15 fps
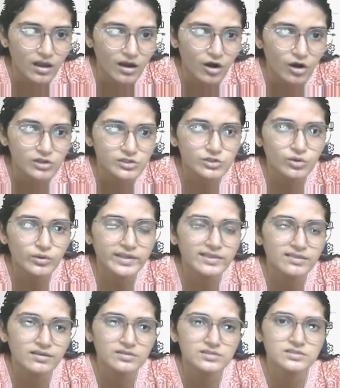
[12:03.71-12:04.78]
Also
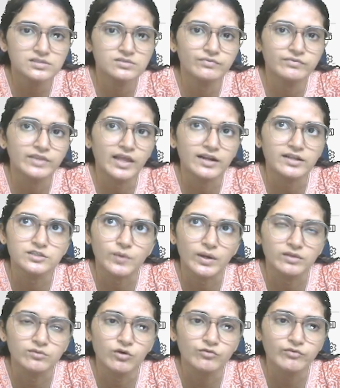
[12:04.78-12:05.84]
in this, there is
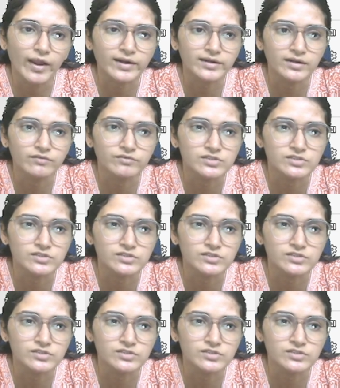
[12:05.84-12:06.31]
one more factor